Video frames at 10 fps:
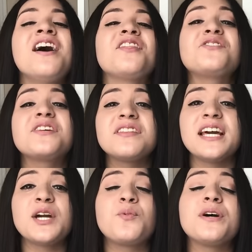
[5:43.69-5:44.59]
There's a
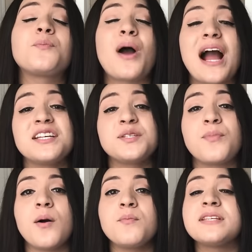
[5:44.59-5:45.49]
link with practice
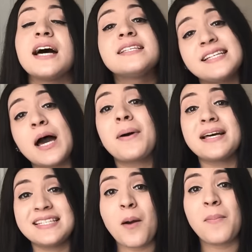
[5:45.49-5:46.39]
problems and
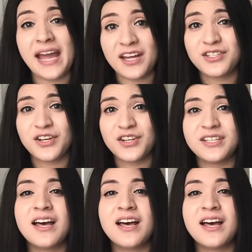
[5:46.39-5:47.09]
step-by-step -step answers.